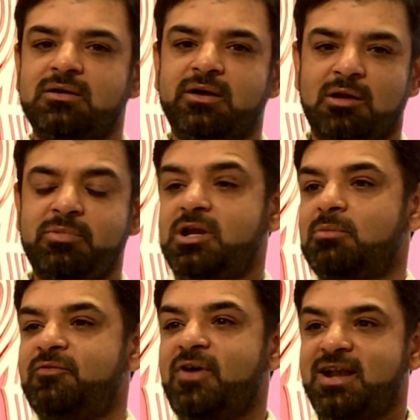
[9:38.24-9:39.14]
it'll
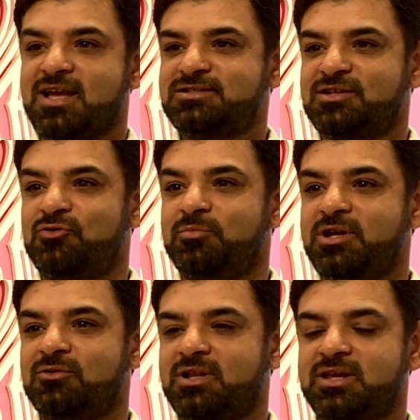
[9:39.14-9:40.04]
be fantastic for
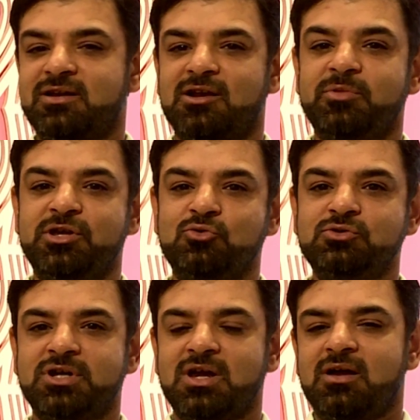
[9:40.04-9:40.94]
me. I think it'll be
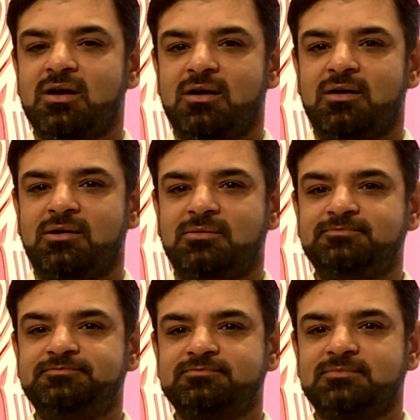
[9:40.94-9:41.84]
huge.
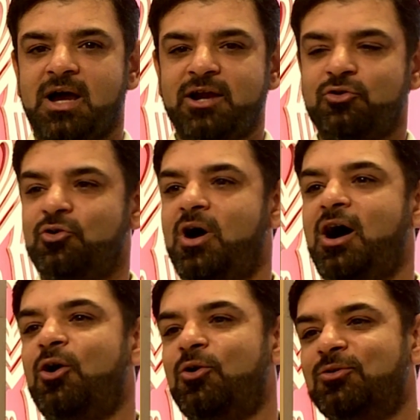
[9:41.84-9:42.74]
I don't know
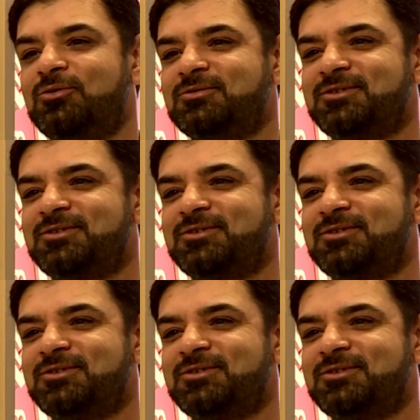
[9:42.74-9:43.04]
how.